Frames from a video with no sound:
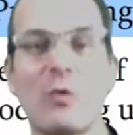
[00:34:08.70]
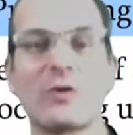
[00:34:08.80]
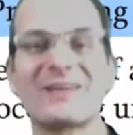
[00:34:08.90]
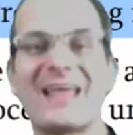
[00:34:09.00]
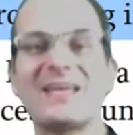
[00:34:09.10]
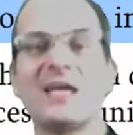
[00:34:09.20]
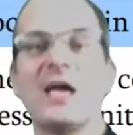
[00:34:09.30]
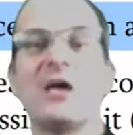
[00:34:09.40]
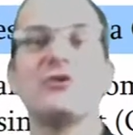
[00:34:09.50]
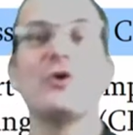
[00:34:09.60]
more than
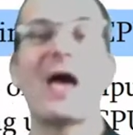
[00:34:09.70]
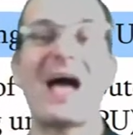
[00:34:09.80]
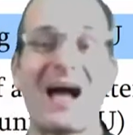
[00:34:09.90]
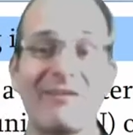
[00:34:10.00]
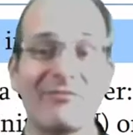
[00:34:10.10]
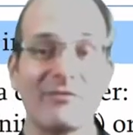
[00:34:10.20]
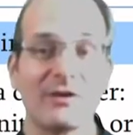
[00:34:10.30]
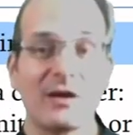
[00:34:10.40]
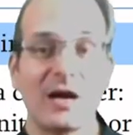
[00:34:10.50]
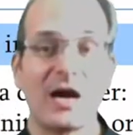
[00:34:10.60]
you have
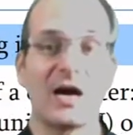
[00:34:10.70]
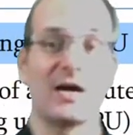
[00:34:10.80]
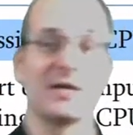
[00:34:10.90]
a